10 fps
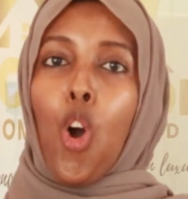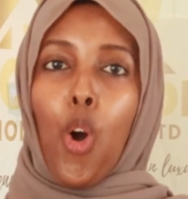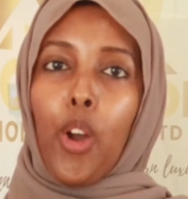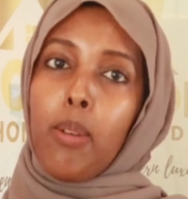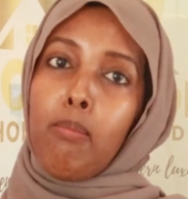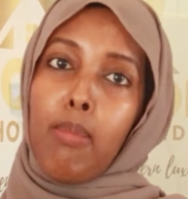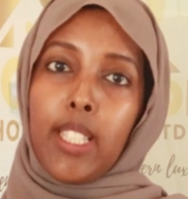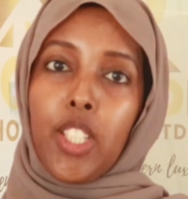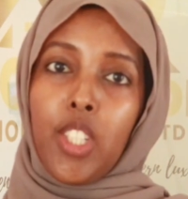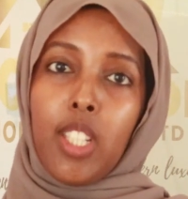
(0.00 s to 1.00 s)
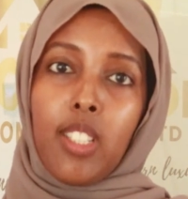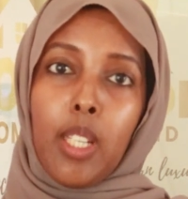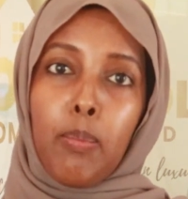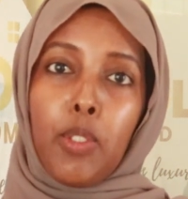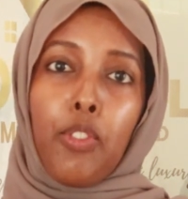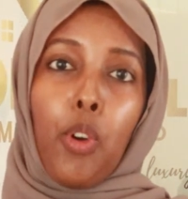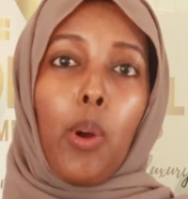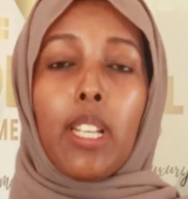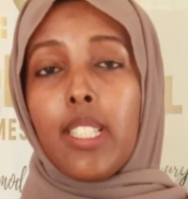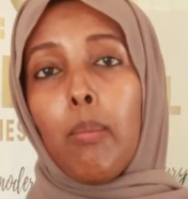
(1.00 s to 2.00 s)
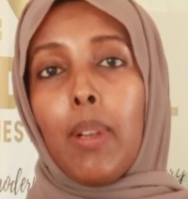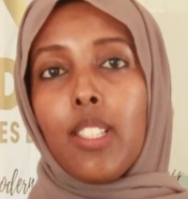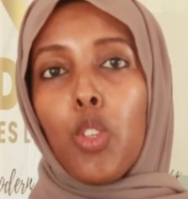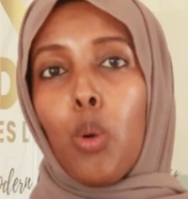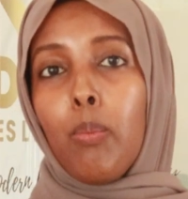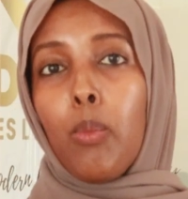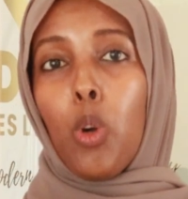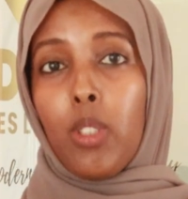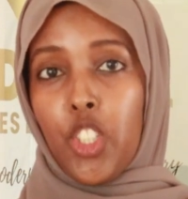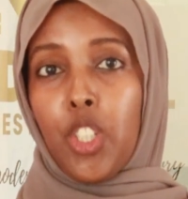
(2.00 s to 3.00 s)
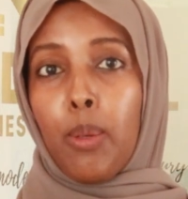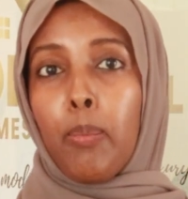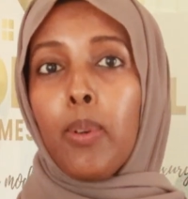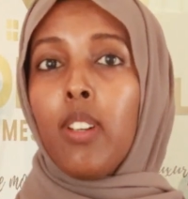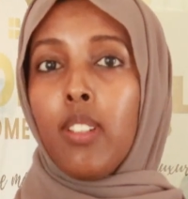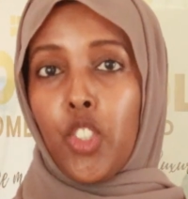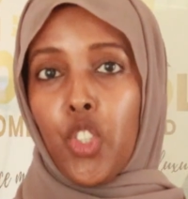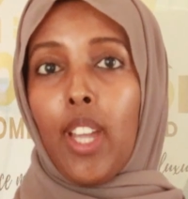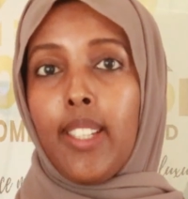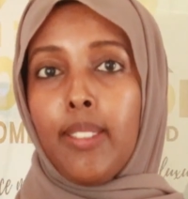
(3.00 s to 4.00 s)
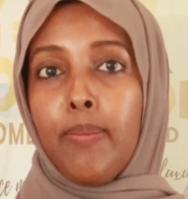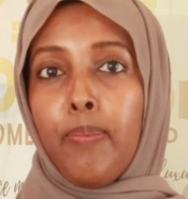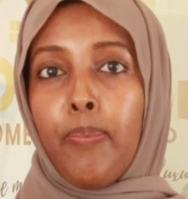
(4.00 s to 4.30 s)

on budgeting tips for a seamless home ownership journey.